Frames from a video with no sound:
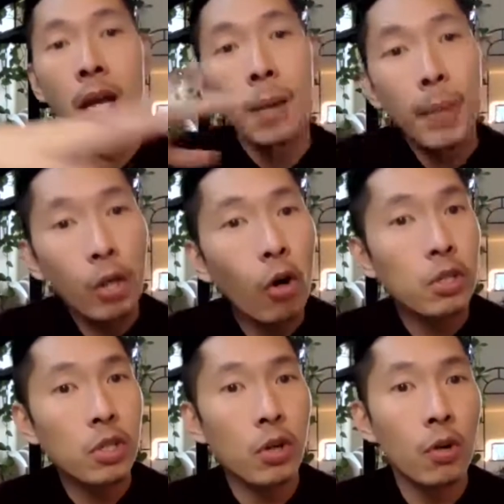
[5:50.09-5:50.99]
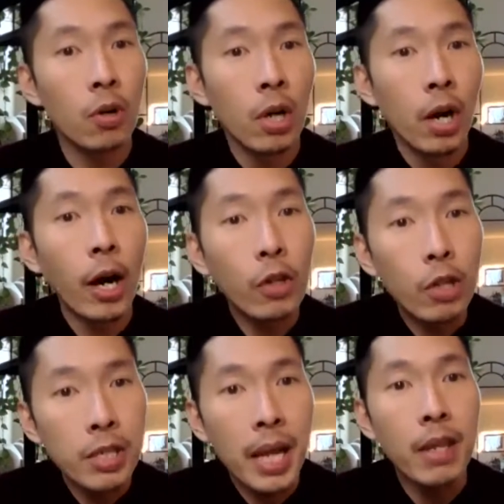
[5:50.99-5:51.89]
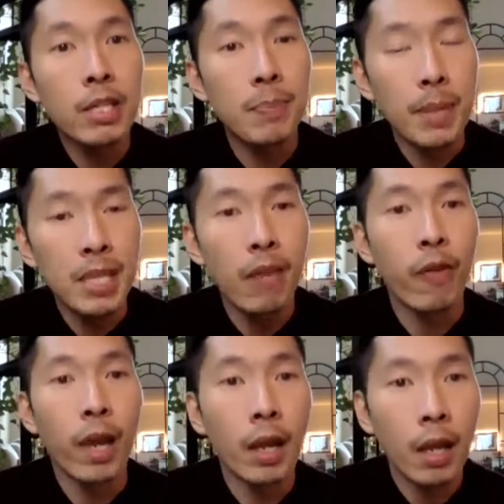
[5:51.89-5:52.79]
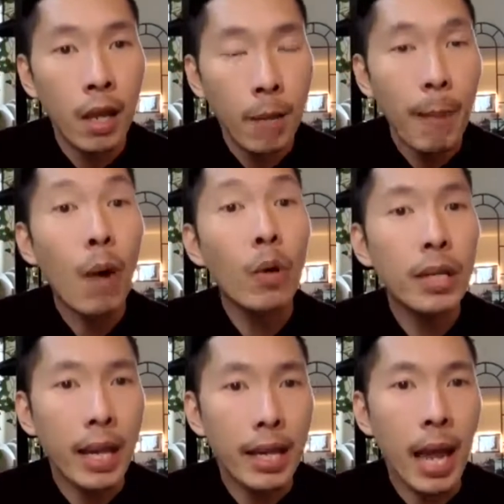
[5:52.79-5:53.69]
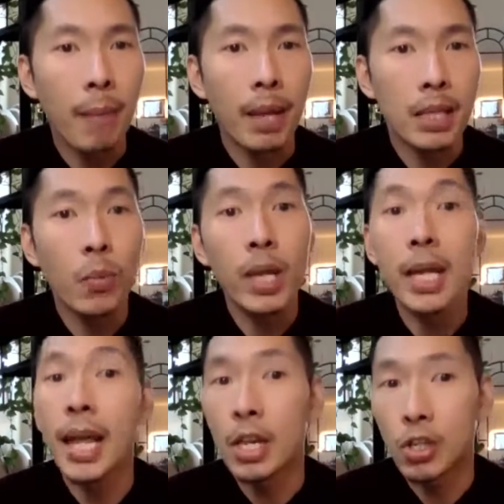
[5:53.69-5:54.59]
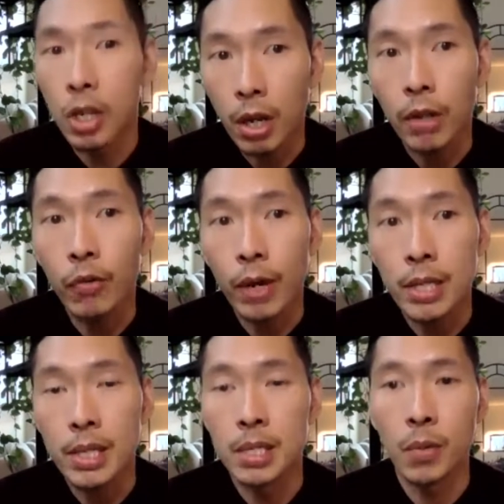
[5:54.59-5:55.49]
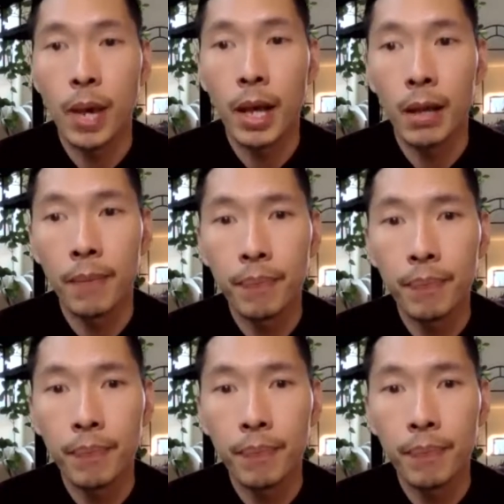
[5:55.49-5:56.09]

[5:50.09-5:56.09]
but also understand their specific power dynamics within Asian countries as well?